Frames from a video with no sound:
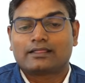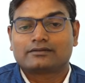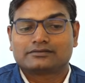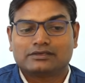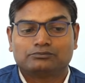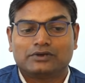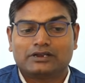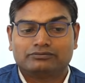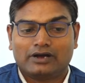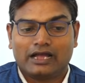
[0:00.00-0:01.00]

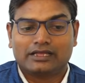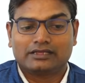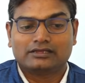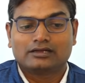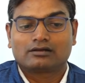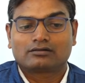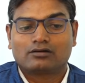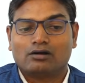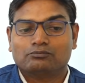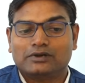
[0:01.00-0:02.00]
simplify
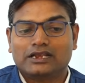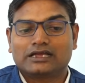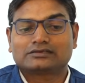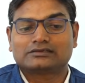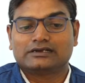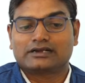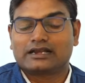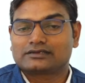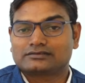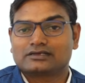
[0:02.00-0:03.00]
complex
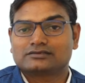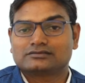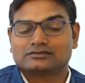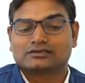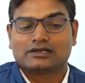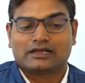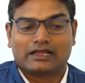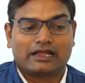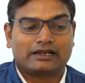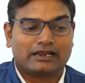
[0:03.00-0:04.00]
interactions
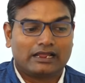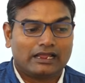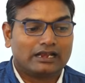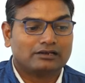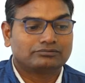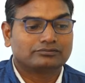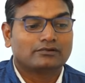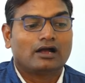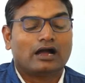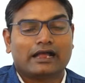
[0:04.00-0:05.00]
and help
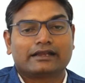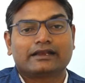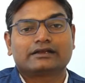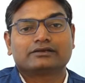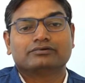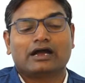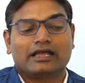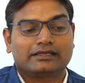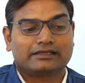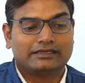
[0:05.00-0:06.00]

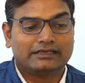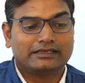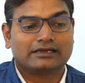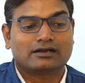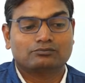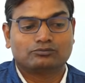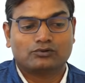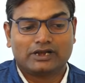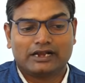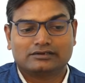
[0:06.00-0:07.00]
identify key
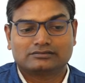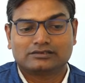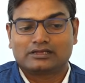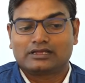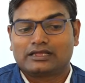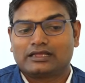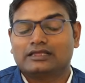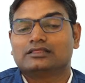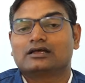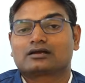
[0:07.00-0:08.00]
components
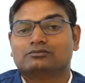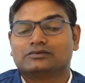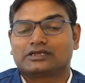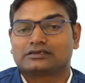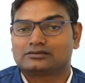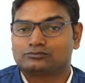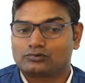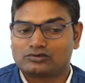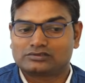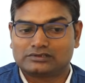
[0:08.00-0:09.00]
in the communication
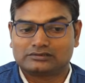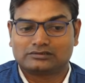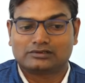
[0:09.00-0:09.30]
process.